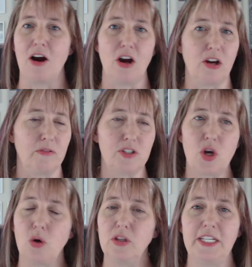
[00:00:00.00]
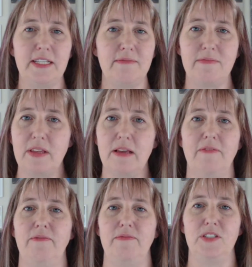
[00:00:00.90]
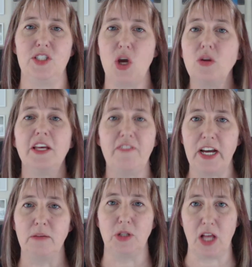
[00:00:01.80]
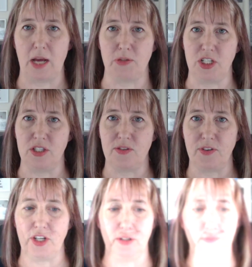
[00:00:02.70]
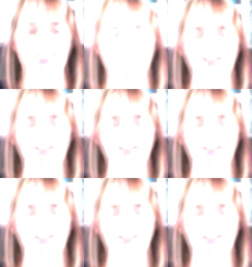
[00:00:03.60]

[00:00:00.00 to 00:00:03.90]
are totally viable options for you.